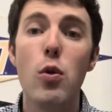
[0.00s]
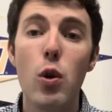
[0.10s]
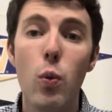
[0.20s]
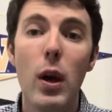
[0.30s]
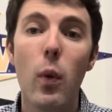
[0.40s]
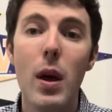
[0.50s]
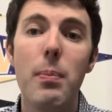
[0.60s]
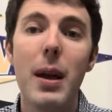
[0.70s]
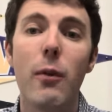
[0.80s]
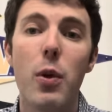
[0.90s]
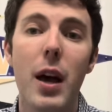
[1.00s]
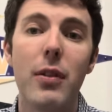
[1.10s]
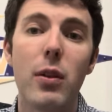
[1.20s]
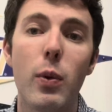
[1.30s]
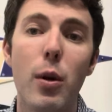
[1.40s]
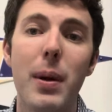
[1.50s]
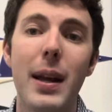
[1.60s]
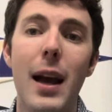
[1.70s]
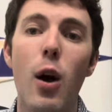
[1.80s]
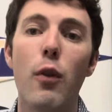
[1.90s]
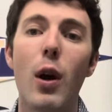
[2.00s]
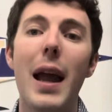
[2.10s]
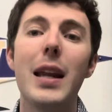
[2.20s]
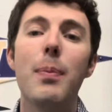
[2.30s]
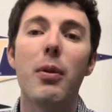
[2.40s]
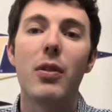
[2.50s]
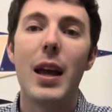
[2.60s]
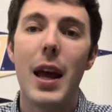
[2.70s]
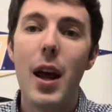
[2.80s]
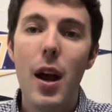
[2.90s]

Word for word: You will win big with us as we are beating out over eighty percent